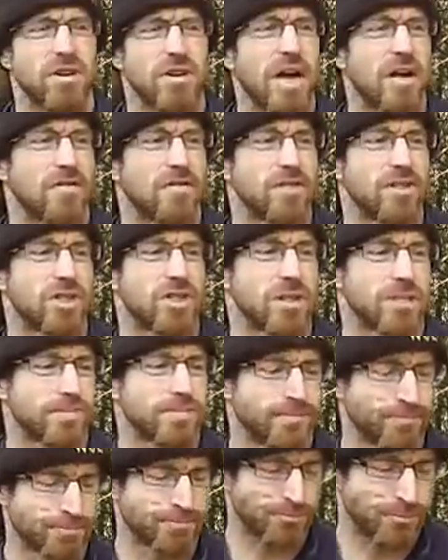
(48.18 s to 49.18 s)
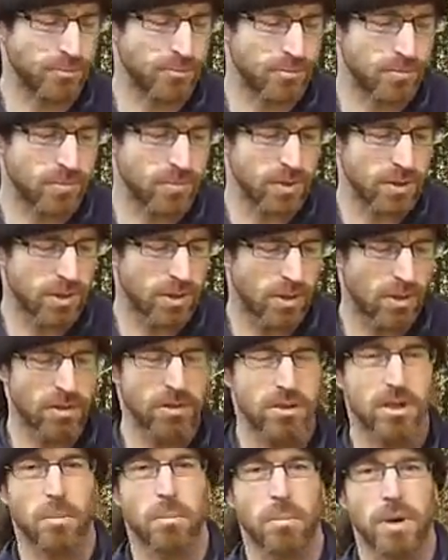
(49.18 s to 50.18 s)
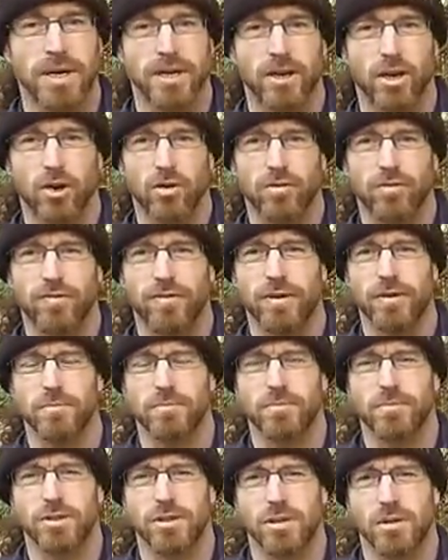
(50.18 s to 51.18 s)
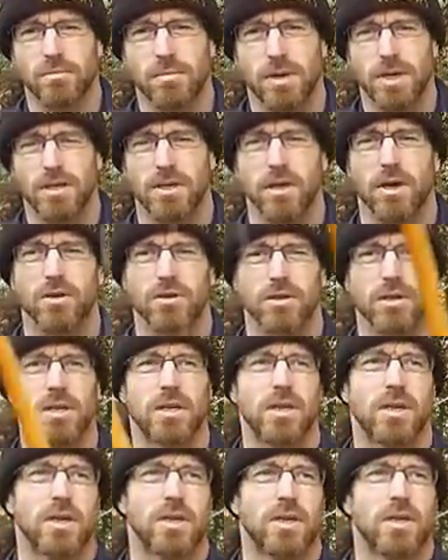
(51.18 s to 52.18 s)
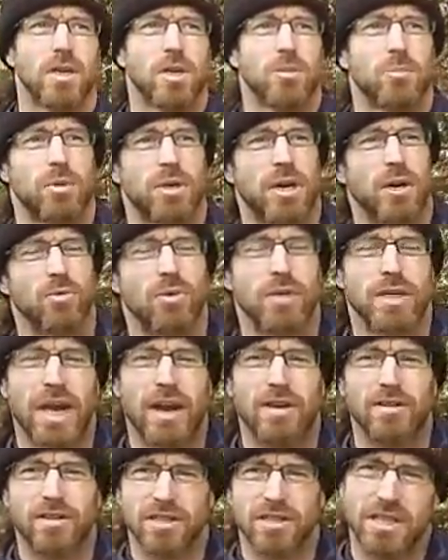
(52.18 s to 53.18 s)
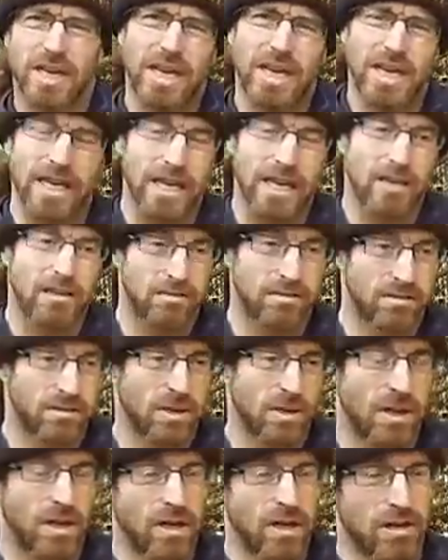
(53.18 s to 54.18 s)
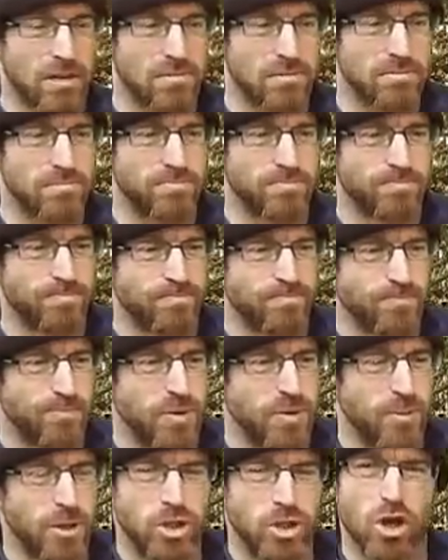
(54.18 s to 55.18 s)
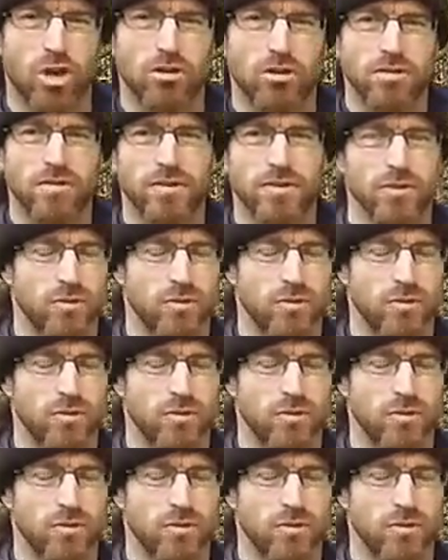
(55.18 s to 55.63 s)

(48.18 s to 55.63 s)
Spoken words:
RALPHS. Some may know of him, some may not, but I will guarantee the majority